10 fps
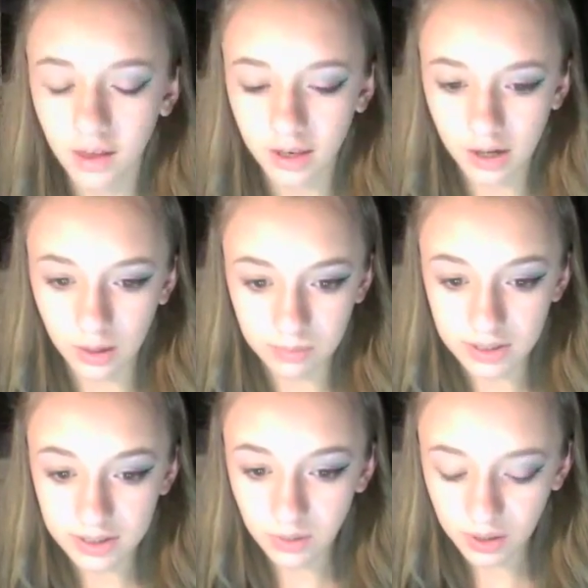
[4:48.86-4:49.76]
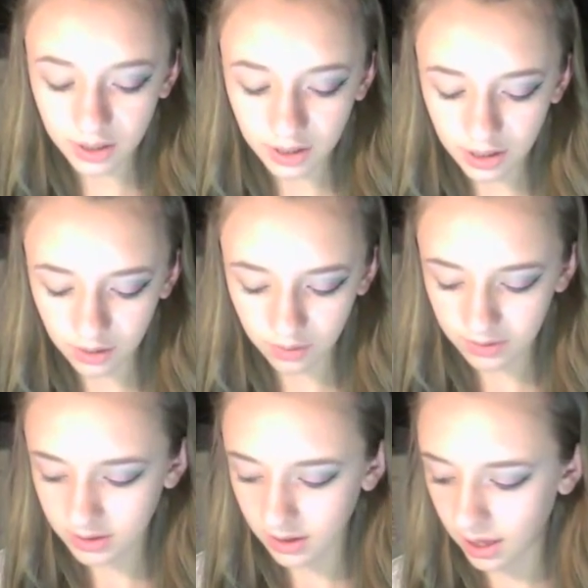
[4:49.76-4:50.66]
Now I'm just going to
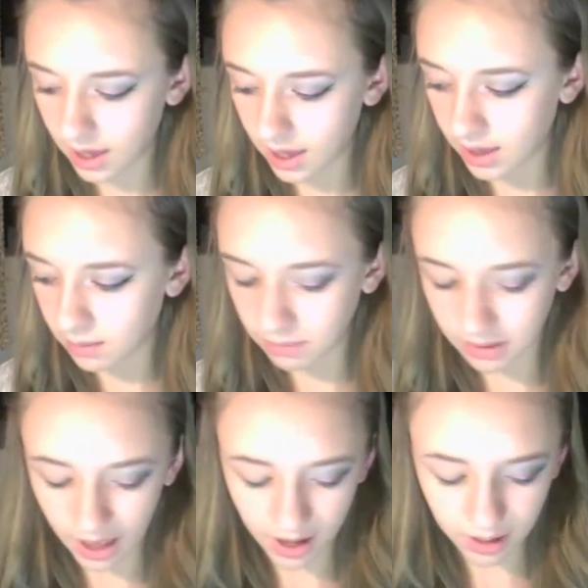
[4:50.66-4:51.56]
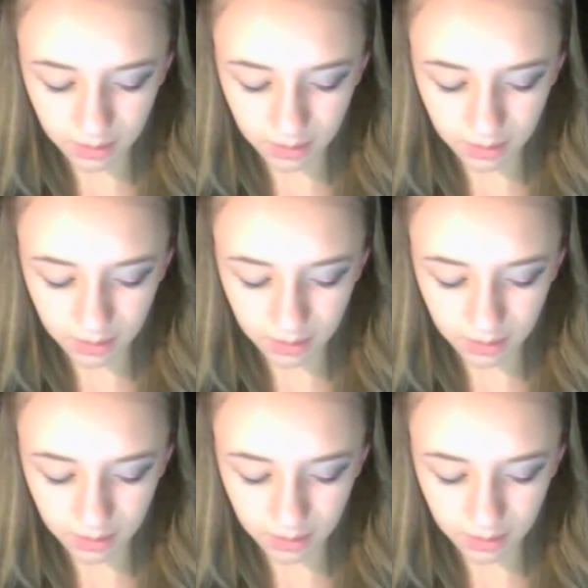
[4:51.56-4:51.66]
use a black